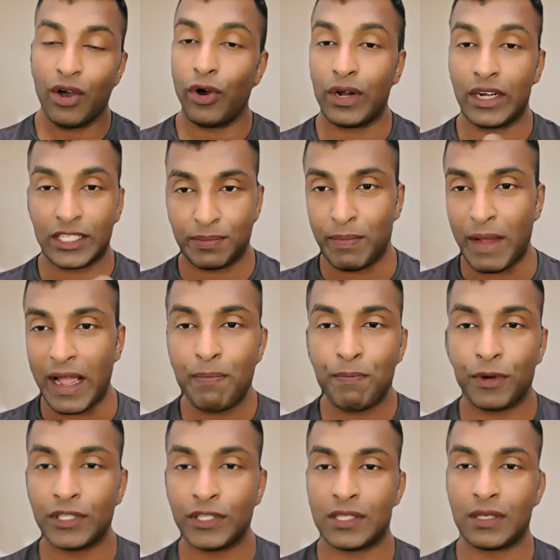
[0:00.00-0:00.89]
or it's my
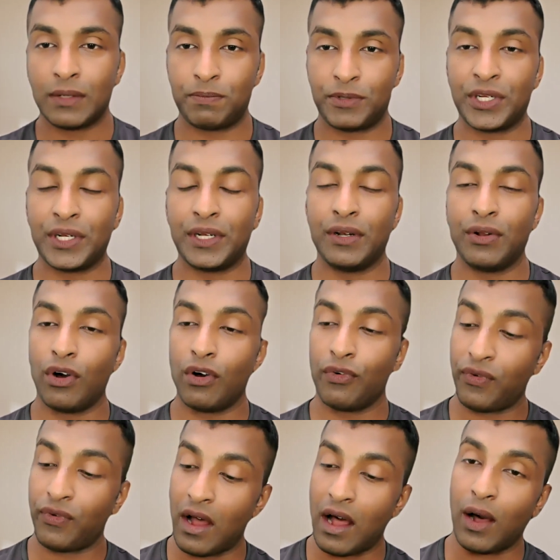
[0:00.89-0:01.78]
perception
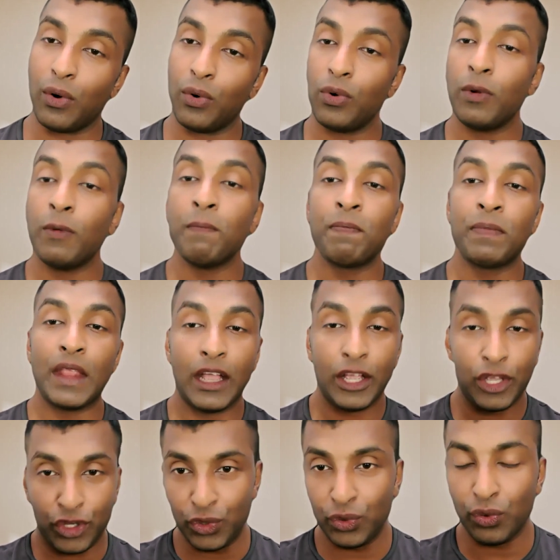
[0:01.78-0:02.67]
of how
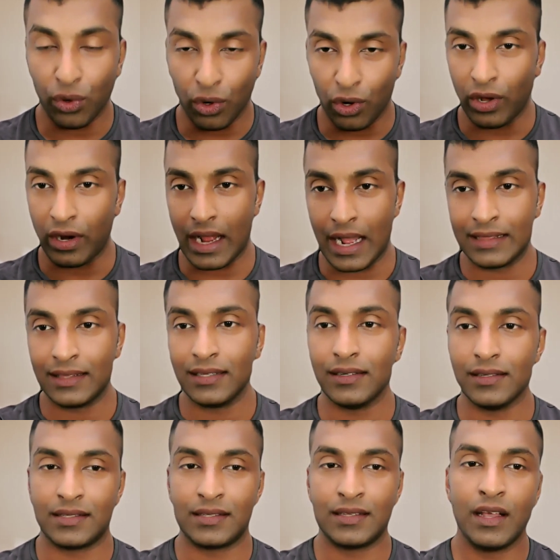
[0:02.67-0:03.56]
you or
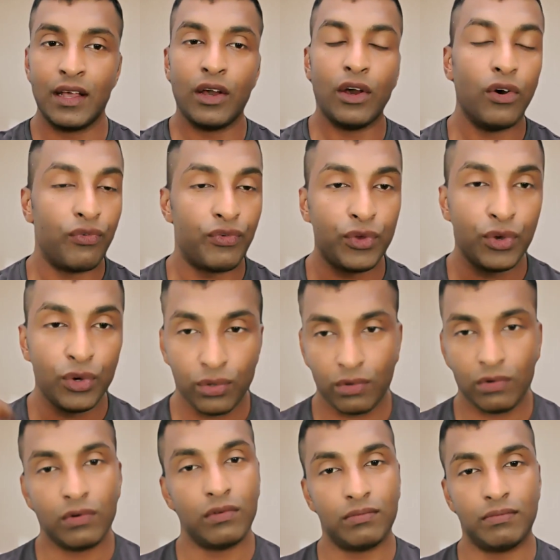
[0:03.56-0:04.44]
others
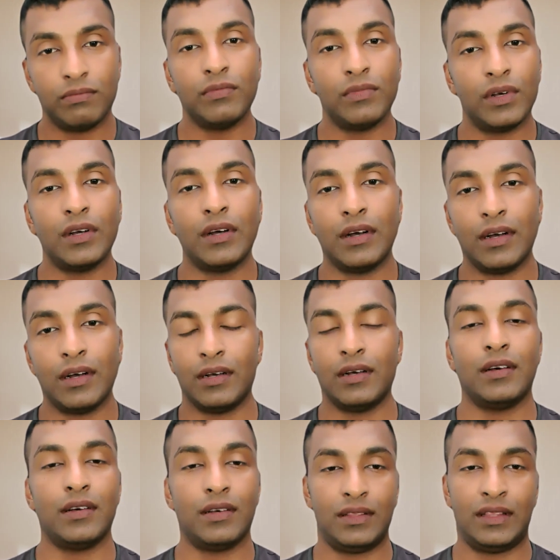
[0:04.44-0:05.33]
view
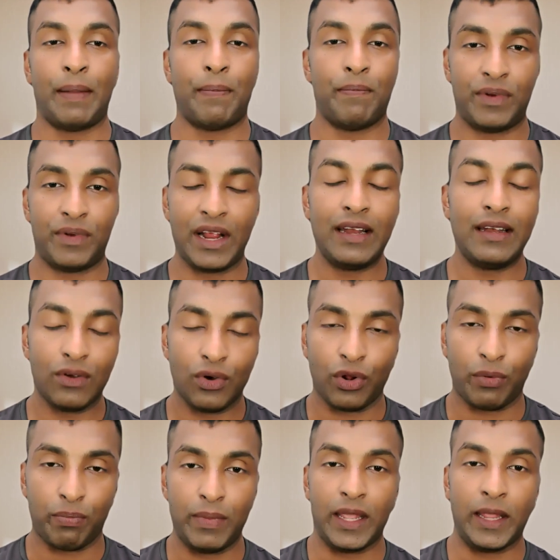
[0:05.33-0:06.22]
them, right?
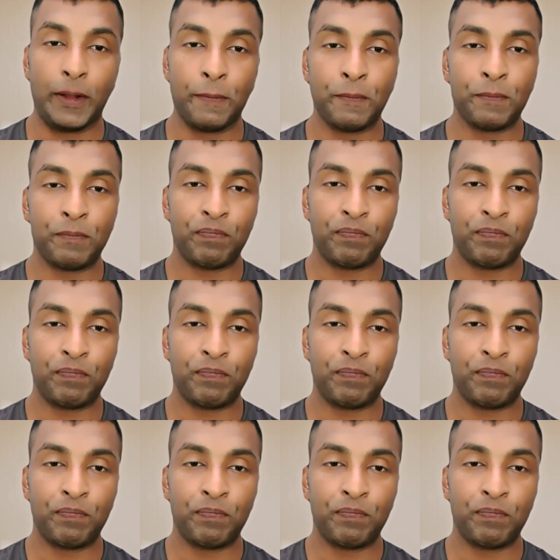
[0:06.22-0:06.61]
Or me.